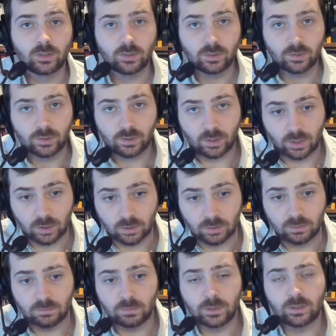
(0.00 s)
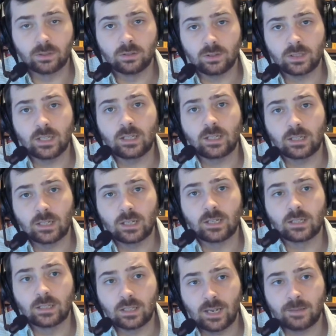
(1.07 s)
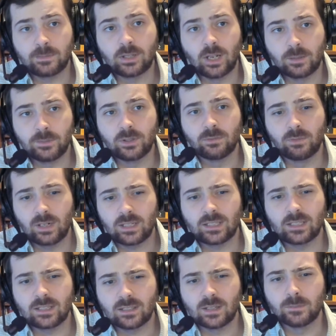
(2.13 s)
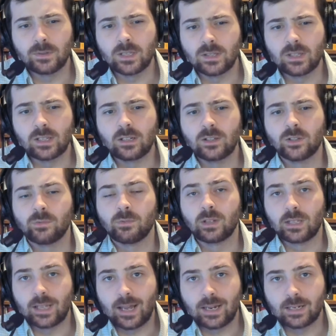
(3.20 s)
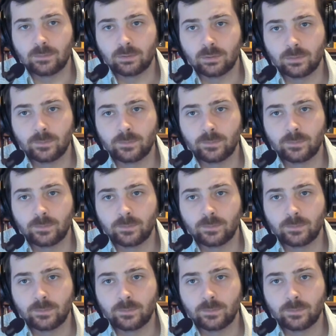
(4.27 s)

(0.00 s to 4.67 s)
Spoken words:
So when you're looking at getting a laptop, you want to get something that is reliable.